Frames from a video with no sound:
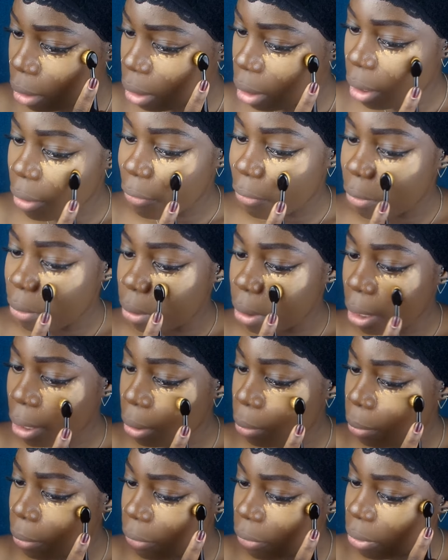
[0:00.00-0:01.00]
I feel
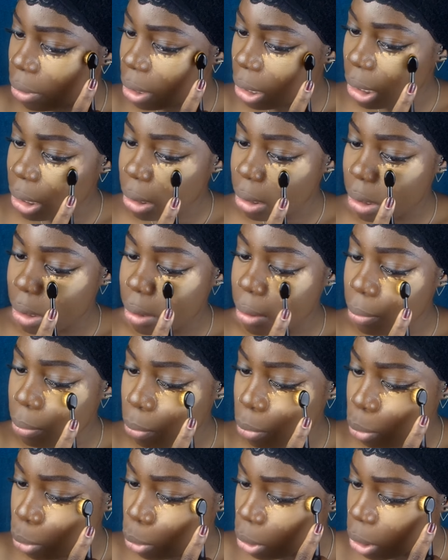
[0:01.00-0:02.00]
like with these
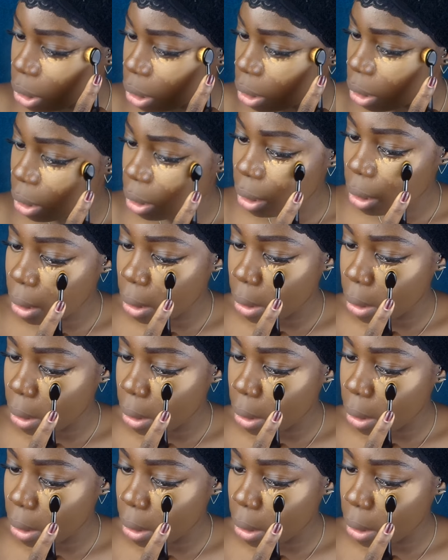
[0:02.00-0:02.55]
smaller